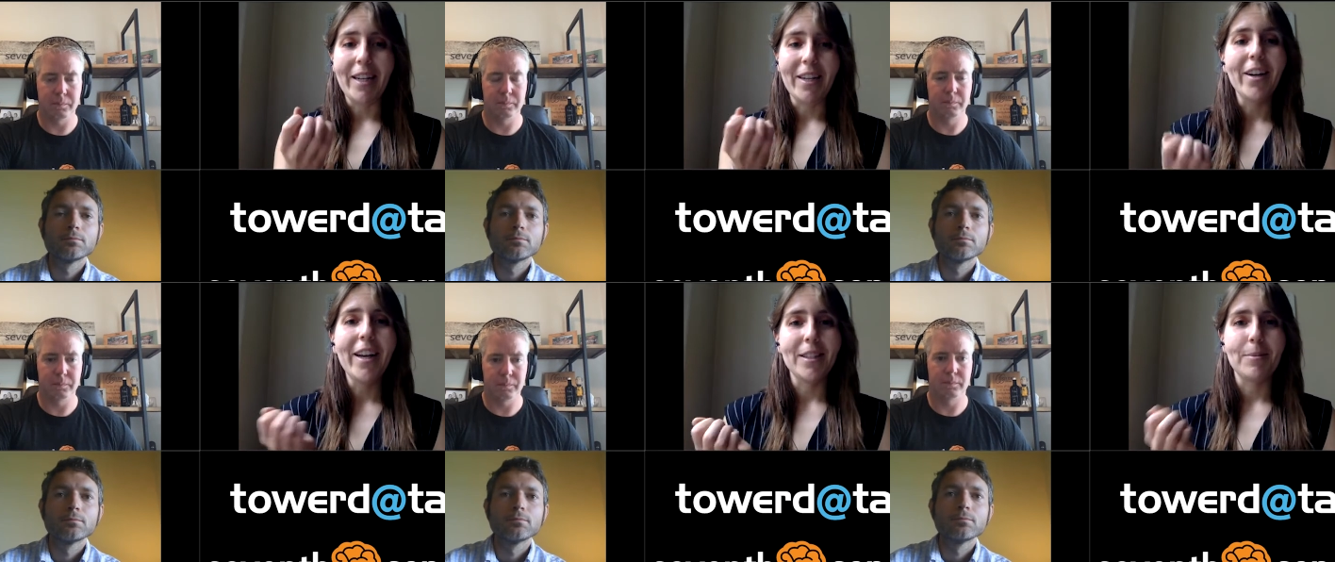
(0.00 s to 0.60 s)
Speaker 1: your
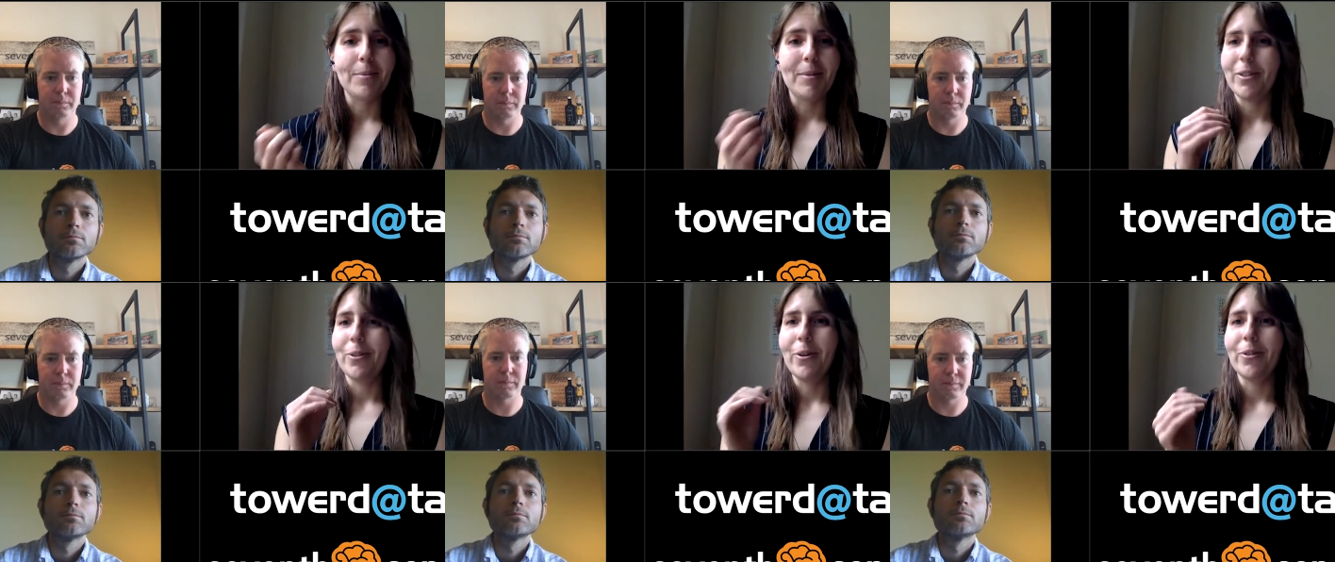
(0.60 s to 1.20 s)
nails because you
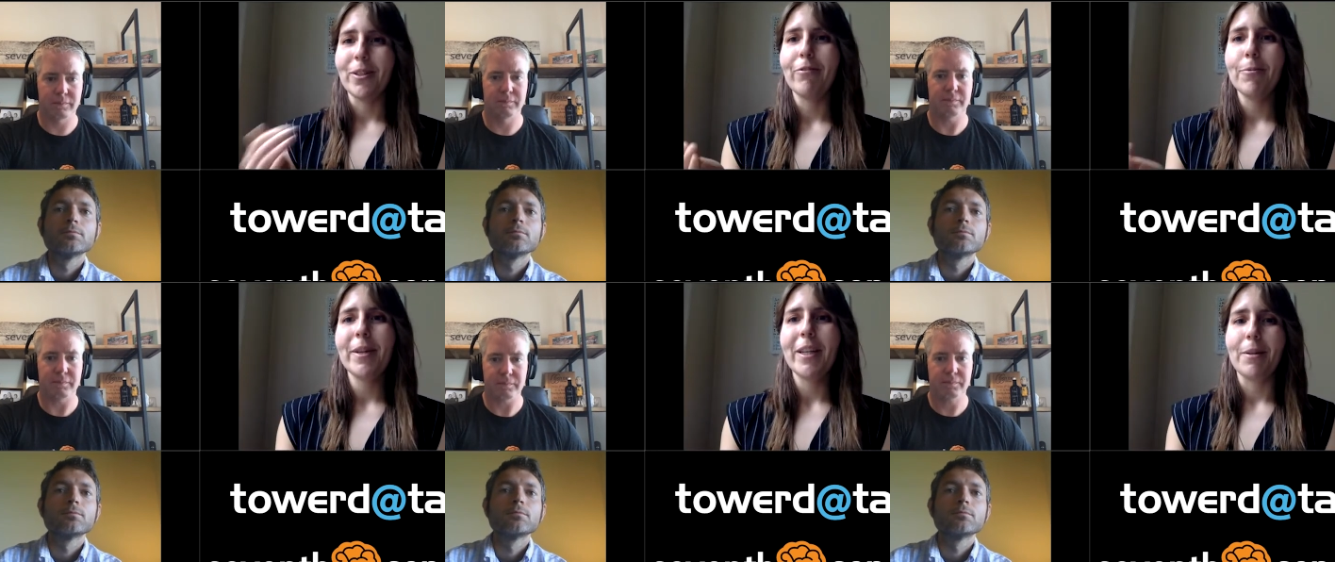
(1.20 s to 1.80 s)
know
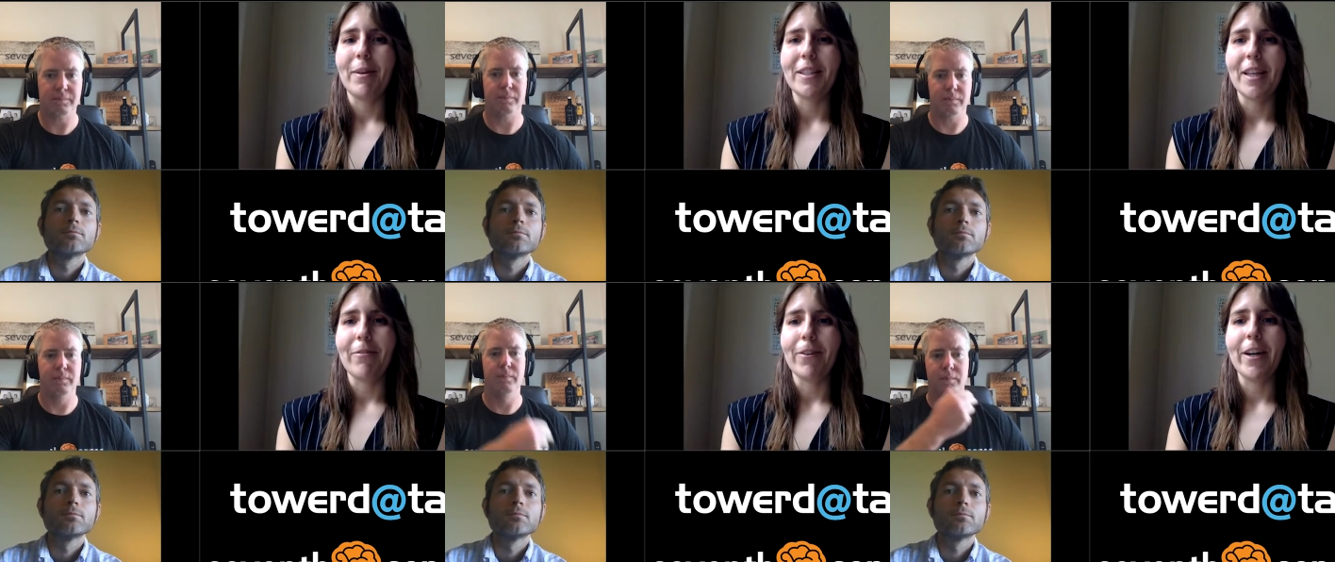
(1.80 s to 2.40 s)
deliverability may
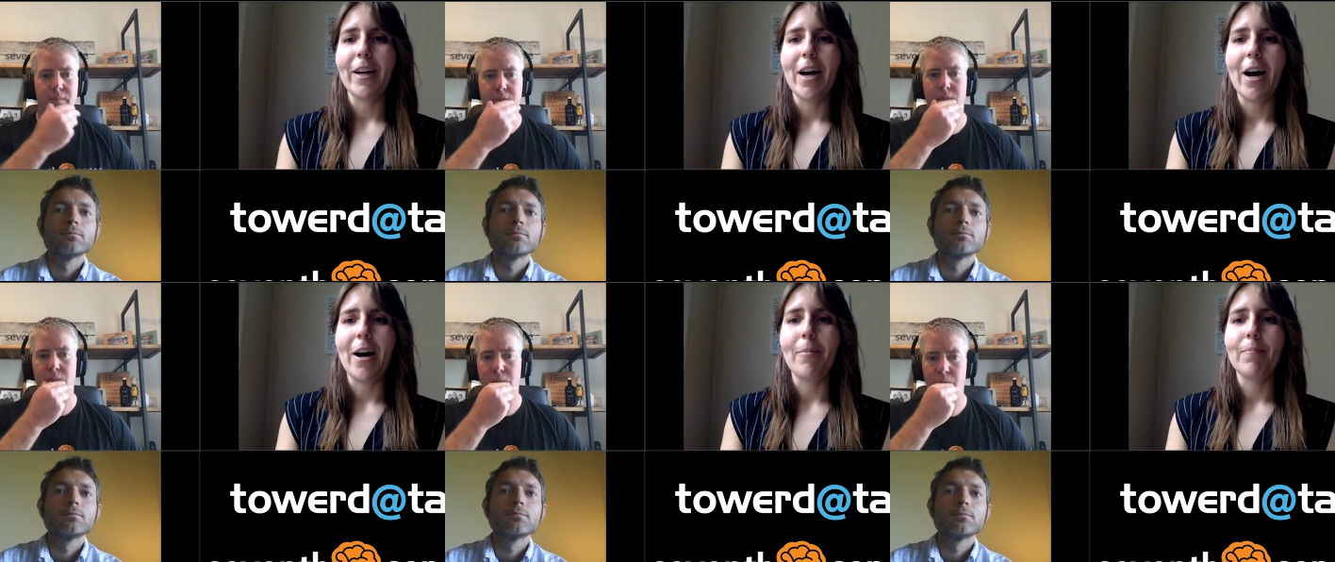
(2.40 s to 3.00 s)
suffer,
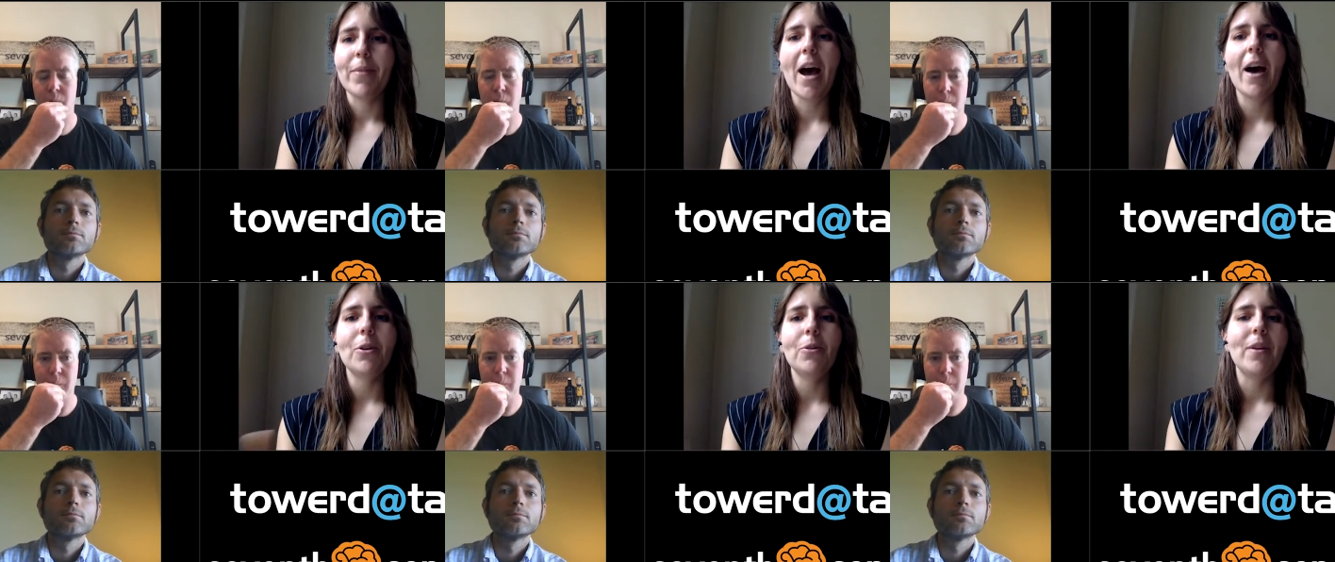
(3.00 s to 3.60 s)
um, how
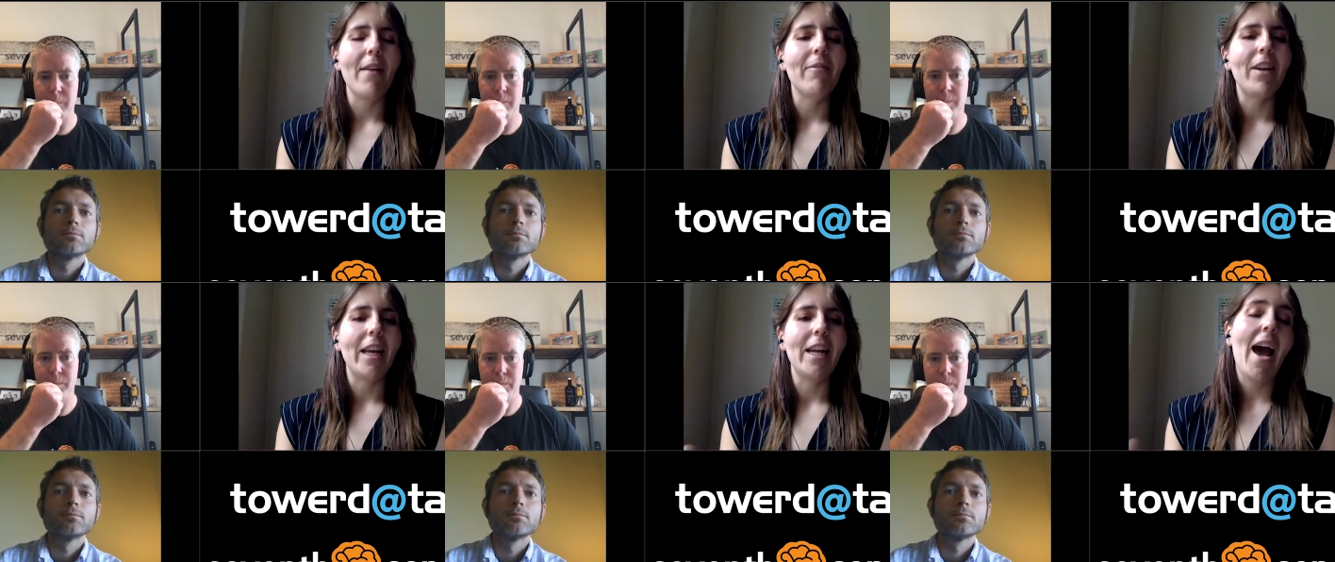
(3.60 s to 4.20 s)
do you
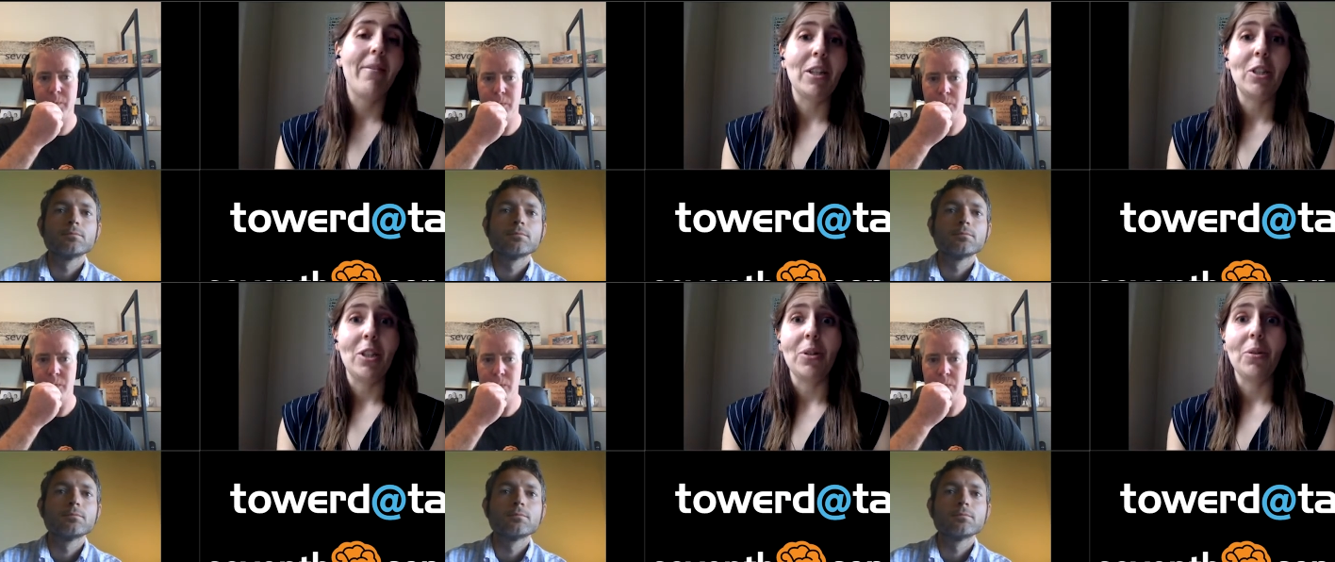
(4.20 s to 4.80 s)
navigate having
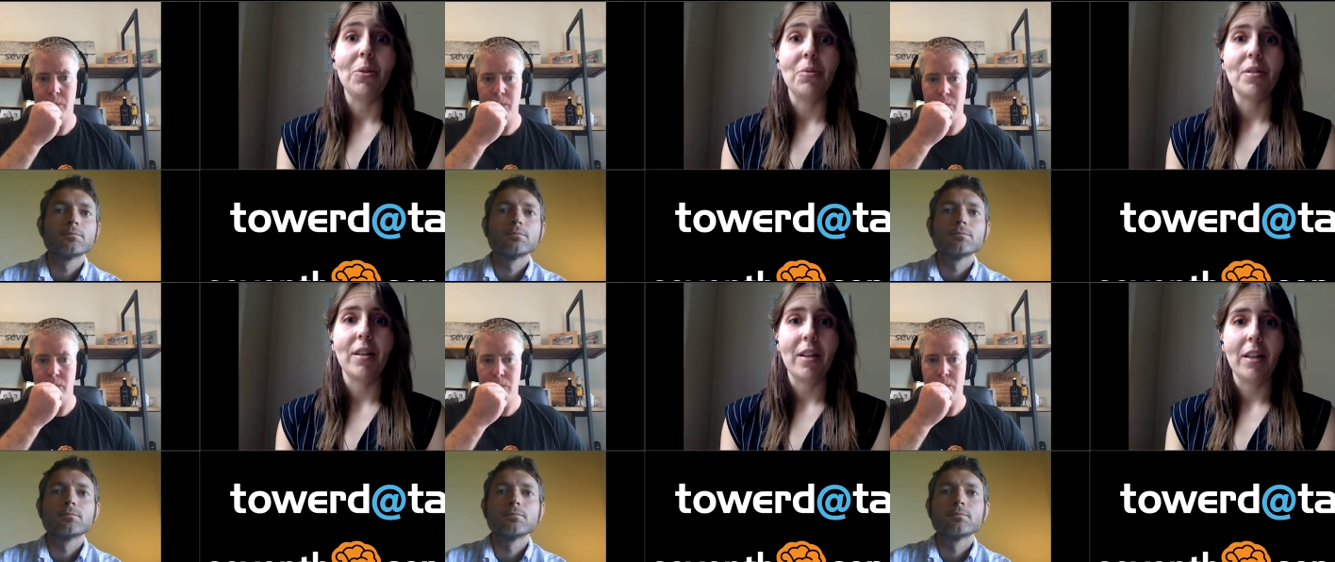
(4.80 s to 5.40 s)
to use
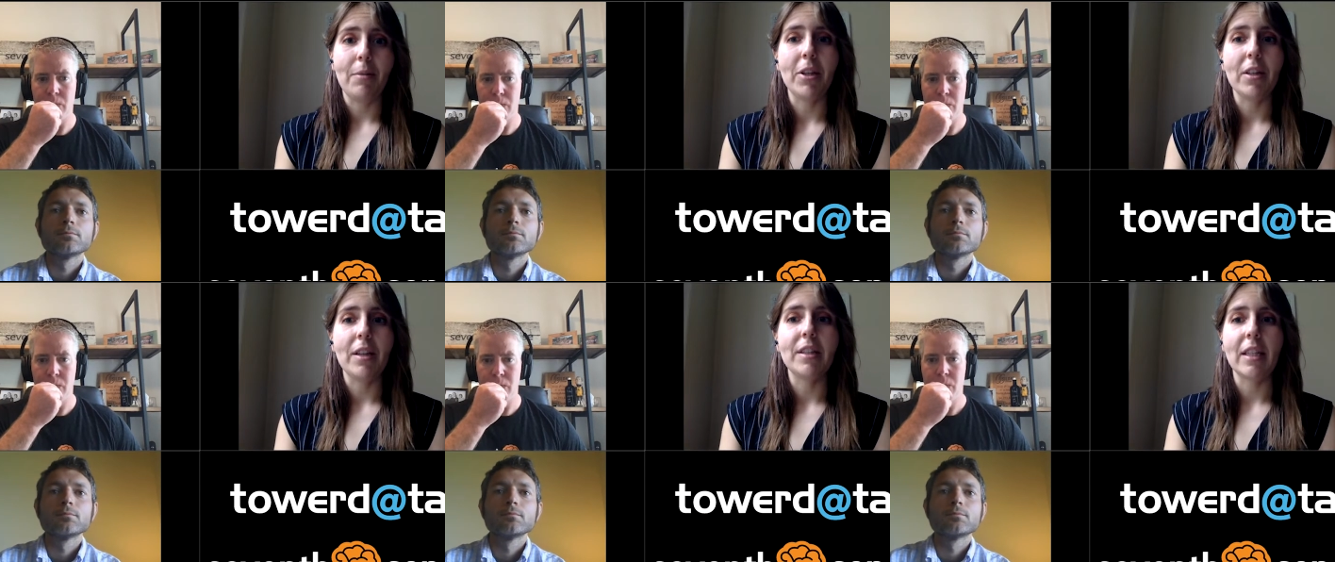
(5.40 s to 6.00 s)
an email
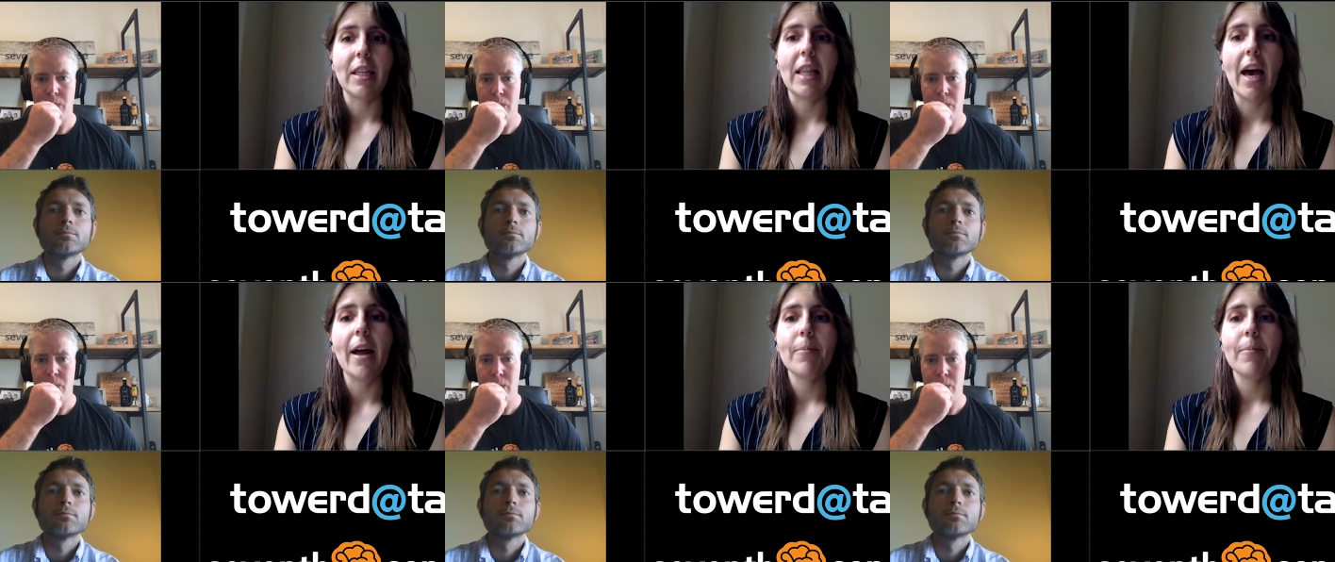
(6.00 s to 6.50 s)
list like that?